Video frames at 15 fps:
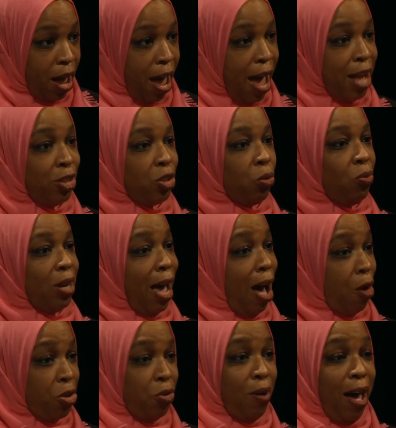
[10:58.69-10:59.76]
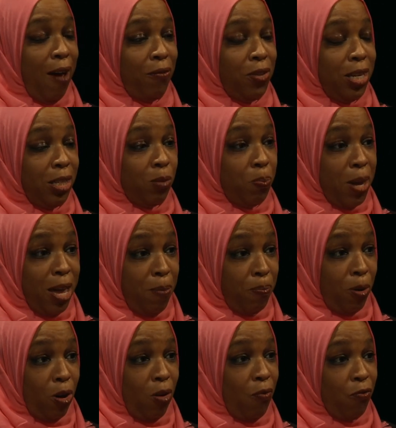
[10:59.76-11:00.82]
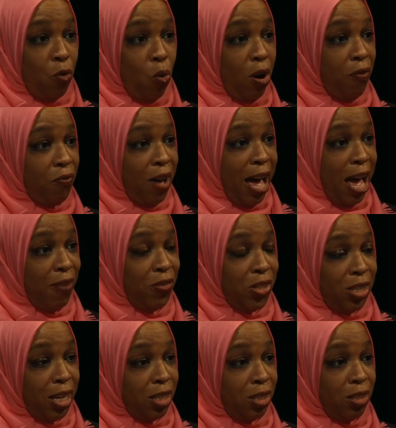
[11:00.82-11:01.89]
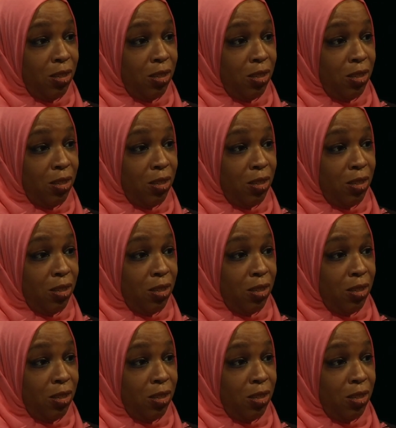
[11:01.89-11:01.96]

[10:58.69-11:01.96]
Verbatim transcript: and so now you have these people, four, five, six